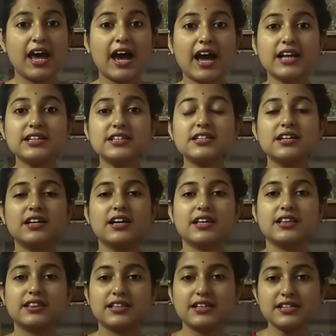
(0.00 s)
And
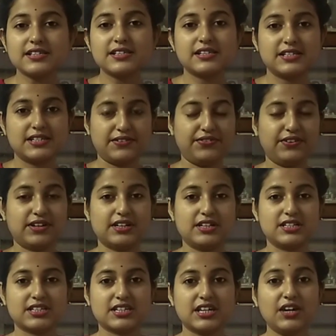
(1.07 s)
this
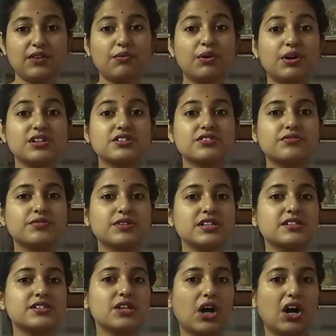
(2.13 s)
difficulty was
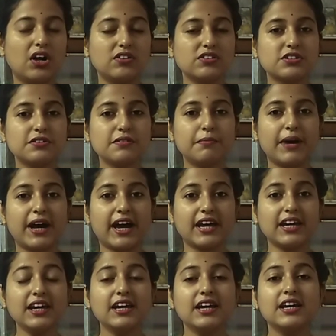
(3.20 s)
resolved
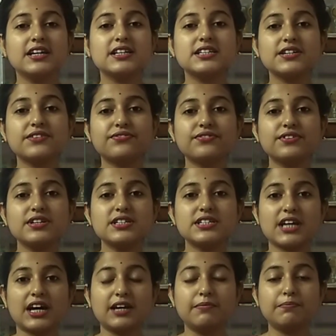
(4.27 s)
by different
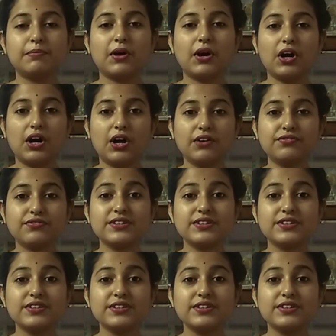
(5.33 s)
type of